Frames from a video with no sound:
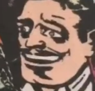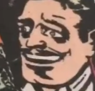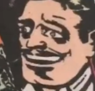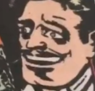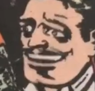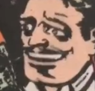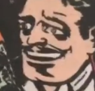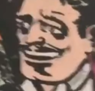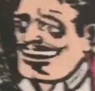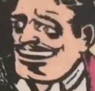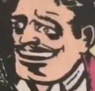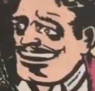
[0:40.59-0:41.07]

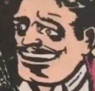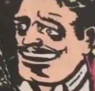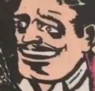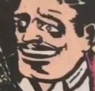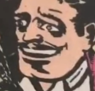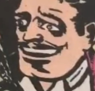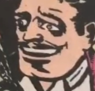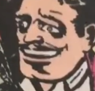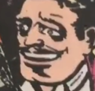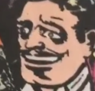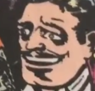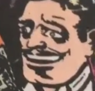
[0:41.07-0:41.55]
And
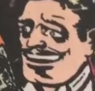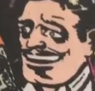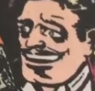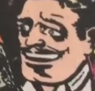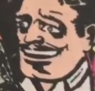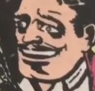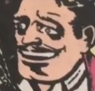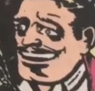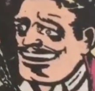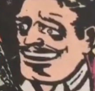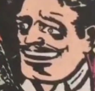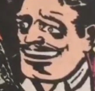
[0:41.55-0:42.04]
he also
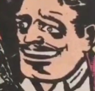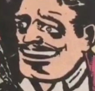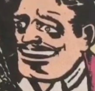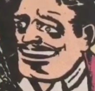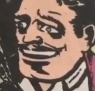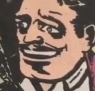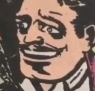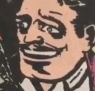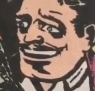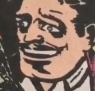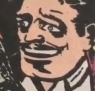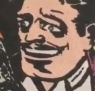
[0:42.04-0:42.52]
looks
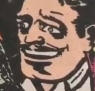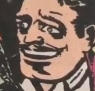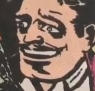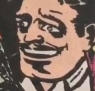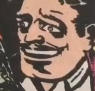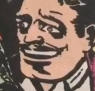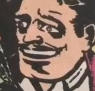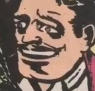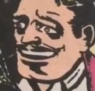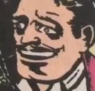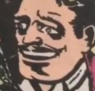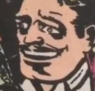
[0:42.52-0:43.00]

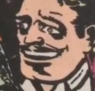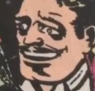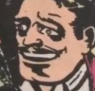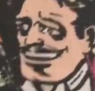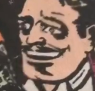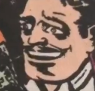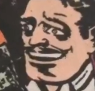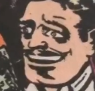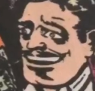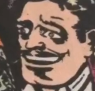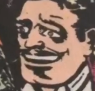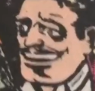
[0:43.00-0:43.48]
vaguely
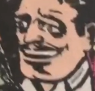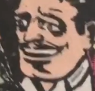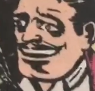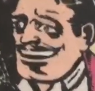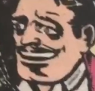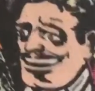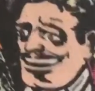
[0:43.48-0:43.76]
familiar.